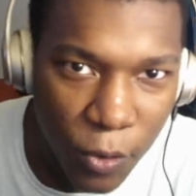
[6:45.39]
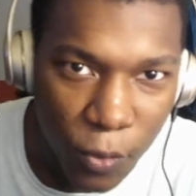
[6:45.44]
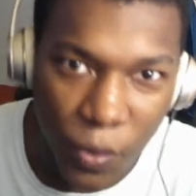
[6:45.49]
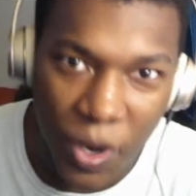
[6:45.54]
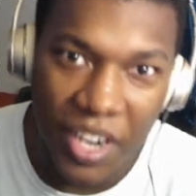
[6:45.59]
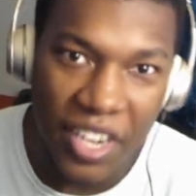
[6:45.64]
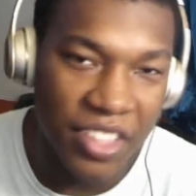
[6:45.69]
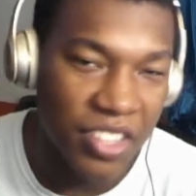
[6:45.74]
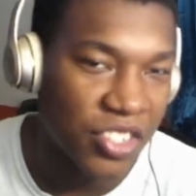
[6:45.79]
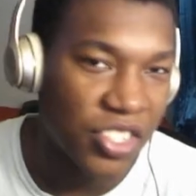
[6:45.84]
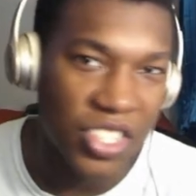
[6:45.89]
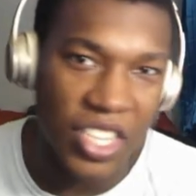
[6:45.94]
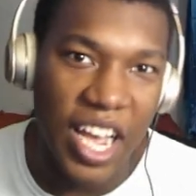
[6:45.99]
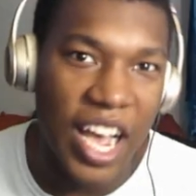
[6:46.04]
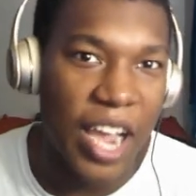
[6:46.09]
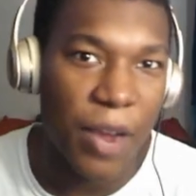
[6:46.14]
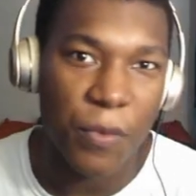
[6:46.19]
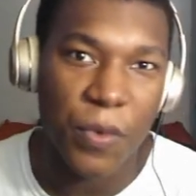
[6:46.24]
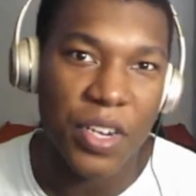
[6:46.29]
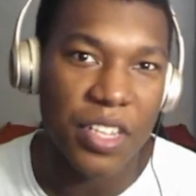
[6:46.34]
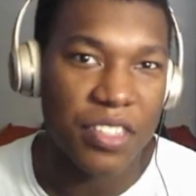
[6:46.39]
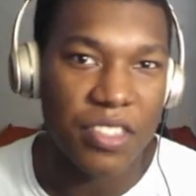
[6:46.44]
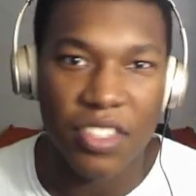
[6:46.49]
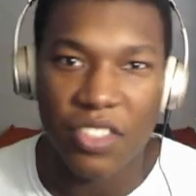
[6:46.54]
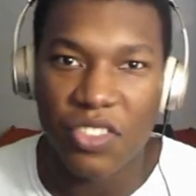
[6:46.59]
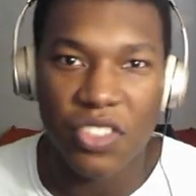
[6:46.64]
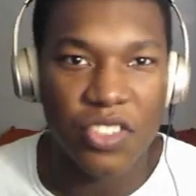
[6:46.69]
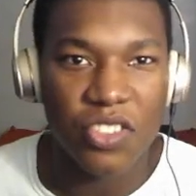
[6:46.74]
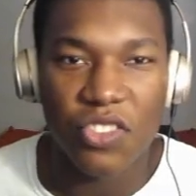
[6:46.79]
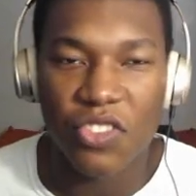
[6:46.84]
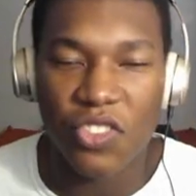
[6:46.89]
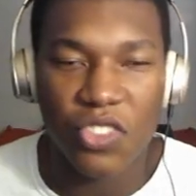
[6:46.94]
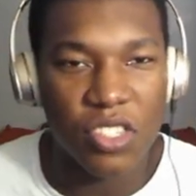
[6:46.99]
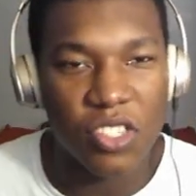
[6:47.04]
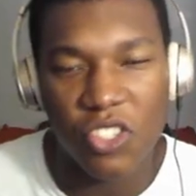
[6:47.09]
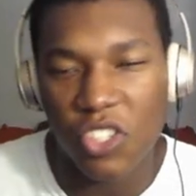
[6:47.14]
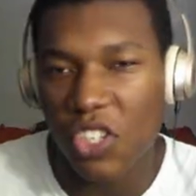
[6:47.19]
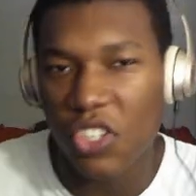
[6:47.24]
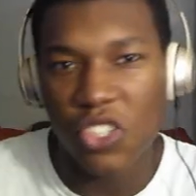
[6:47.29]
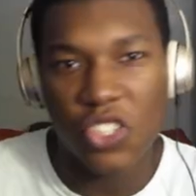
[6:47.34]
Ready to shine, ready to
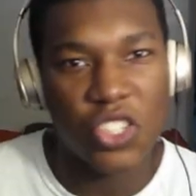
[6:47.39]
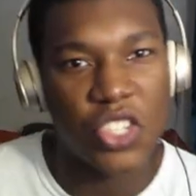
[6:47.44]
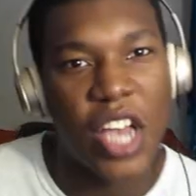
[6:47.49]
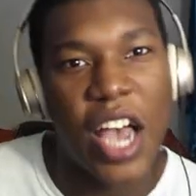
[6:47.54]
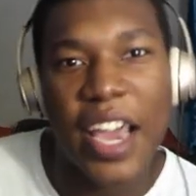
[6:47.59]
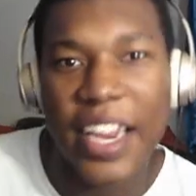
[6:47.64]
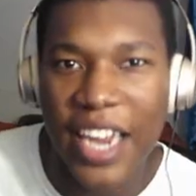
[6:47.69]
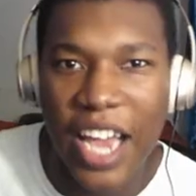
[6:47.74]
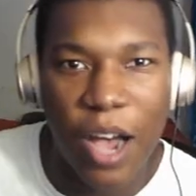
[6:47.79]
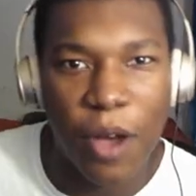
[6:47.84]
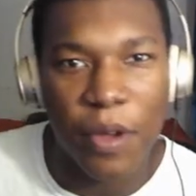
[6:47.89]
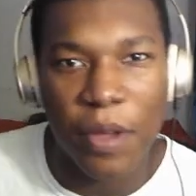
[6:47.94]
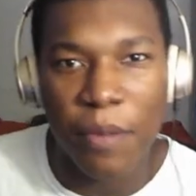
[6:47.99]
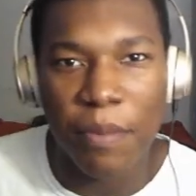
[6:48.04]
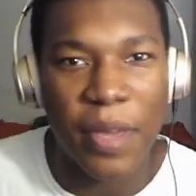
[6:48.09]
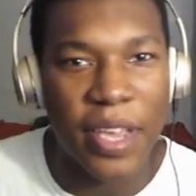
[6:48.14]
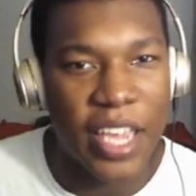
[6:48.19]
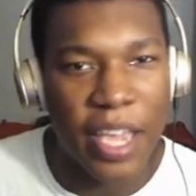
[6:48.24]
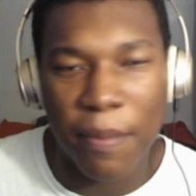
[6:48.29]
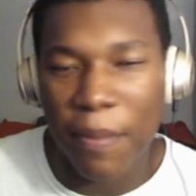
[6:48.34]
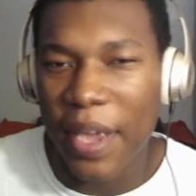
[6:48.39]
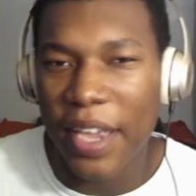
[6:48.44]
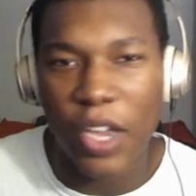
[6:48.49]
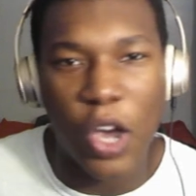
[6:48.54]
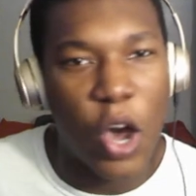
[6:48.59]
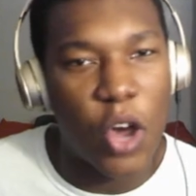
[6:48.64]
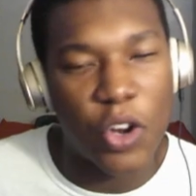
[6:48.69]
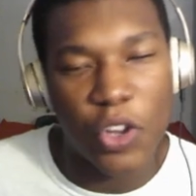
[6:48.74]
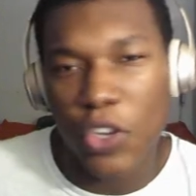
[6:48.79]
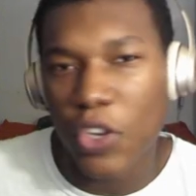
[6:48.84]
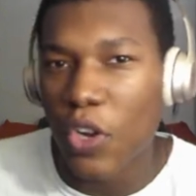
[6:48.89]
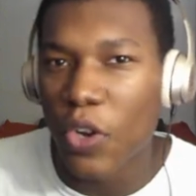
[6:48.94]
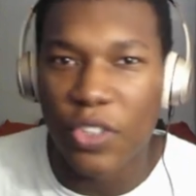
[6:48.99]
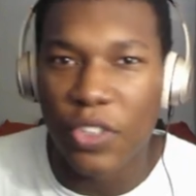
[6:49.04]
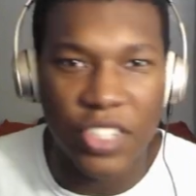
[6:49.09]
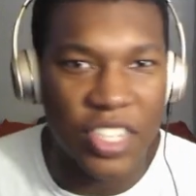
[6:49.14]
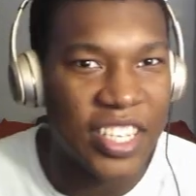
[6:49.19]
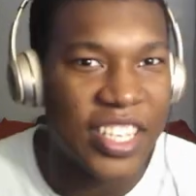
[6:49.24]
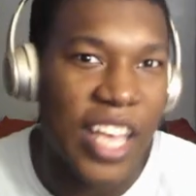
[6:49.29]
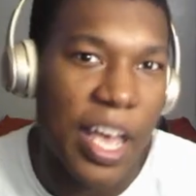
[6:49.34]
just shine out and make all the
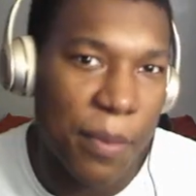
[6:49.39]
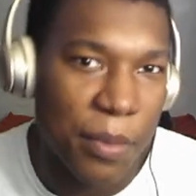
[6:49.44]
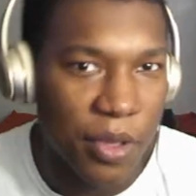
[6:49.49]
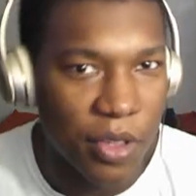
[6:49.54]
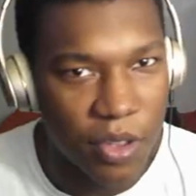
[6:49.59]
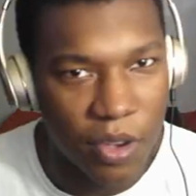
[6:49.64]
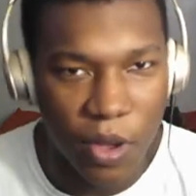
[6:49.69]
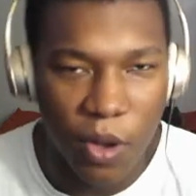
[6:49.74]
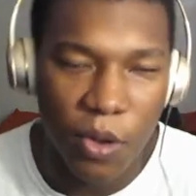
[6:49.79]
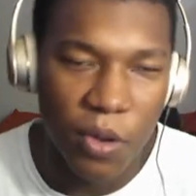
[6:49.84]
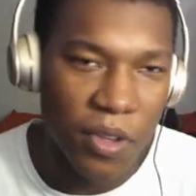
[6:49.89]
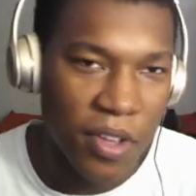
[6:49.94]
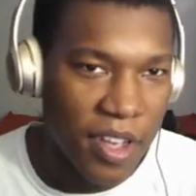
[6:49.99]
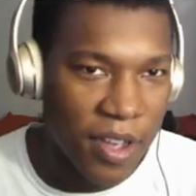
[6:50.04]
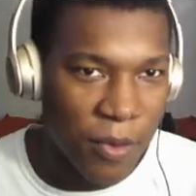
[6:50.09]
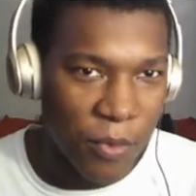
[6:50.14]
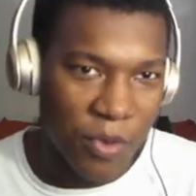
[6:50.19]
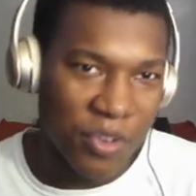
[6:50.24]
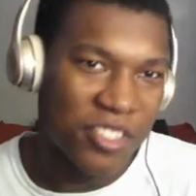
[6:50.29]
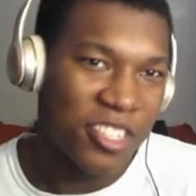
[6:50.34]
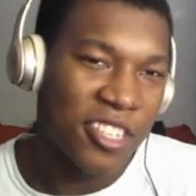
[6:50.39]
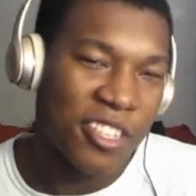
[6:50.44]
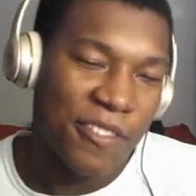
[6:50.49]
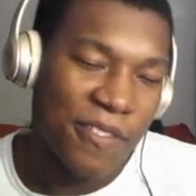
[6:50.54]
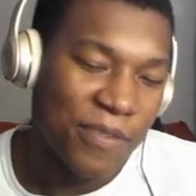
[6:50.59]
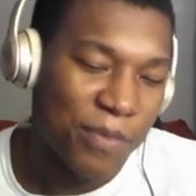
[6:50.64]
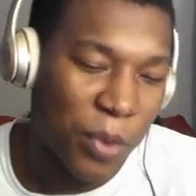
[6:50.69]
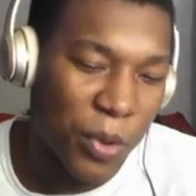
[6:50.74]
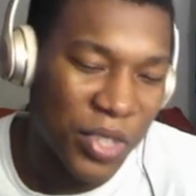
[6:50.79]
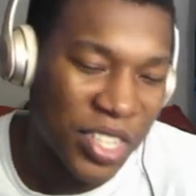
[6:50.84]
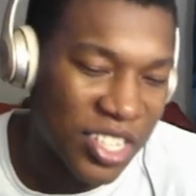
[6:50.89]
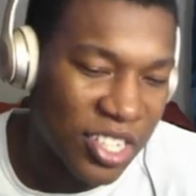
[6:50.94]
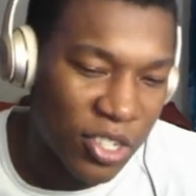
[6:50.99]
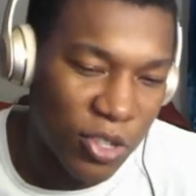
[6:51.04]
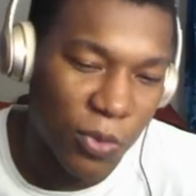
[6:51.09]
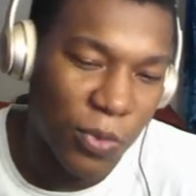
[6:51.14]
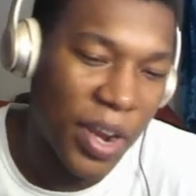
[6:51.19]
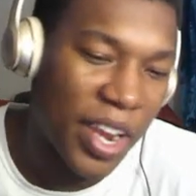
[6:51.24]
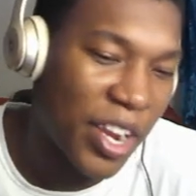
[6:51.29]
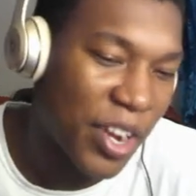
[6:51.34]
girls look at me, you know? Or just, bro, this
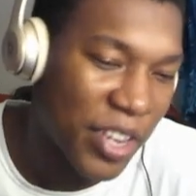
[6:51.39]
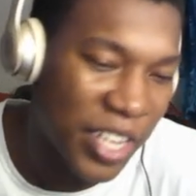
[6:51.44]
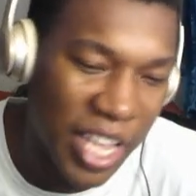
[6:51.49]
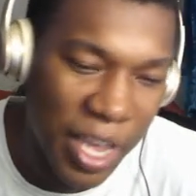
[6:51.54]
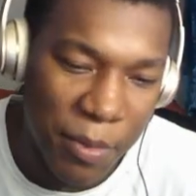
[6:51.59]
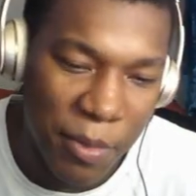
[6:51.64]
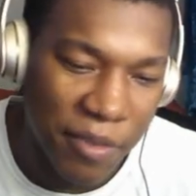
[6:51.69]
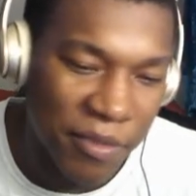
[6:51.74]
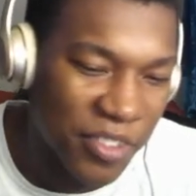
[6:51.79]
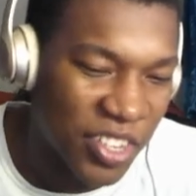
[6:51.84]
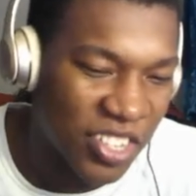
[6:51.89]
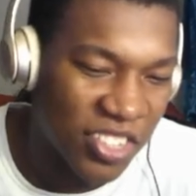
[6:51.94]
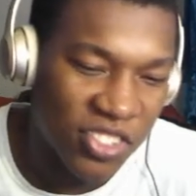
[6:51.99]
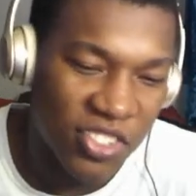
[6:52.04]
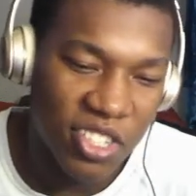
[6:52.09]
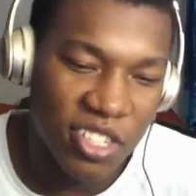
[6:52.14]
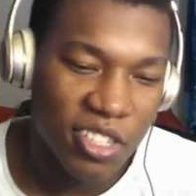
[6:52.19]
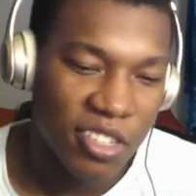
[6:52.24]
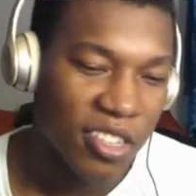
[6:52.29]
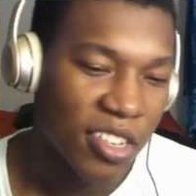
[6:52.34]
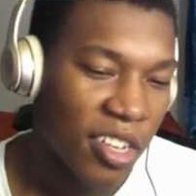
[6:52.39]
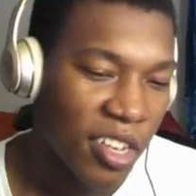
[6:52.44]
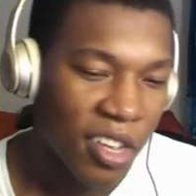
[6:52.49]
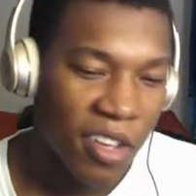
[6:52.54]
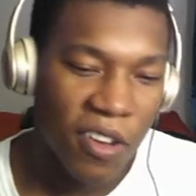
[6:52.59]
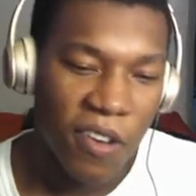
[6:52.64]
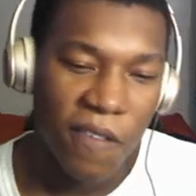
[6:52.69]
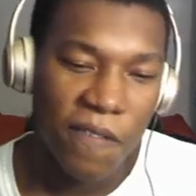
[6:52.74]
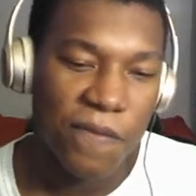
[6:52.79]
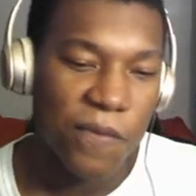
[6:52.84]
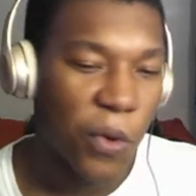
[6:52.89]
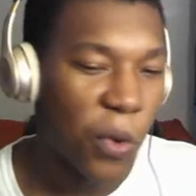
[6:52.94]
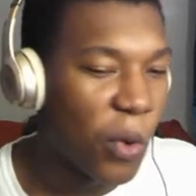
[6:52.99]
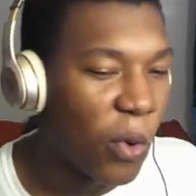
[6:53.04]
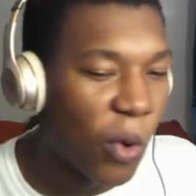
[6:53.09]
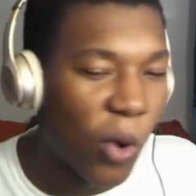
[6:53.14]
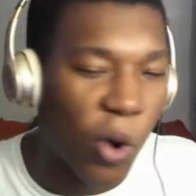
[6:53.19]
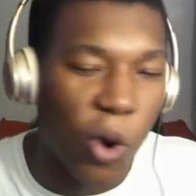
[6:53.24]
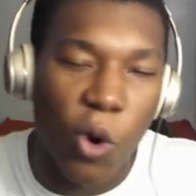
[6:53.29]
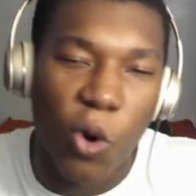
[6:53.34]
suit right here gave me just
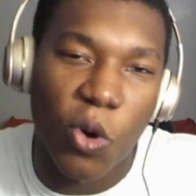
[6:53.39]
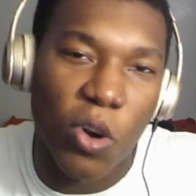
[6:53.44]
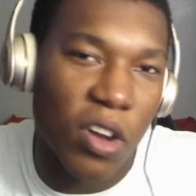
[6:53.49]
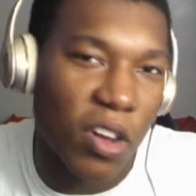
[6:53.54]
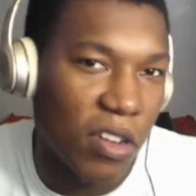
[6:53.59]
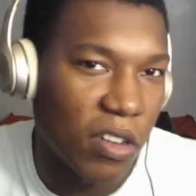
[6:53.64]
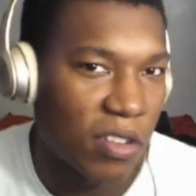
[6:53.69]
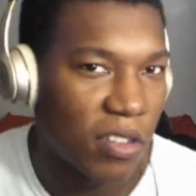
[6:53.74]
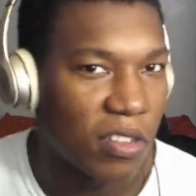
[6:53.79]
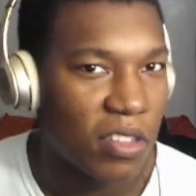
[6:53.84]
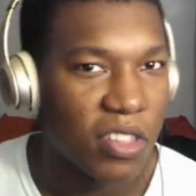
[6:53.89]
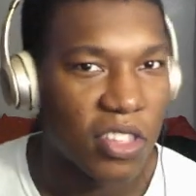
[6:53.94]
full aura.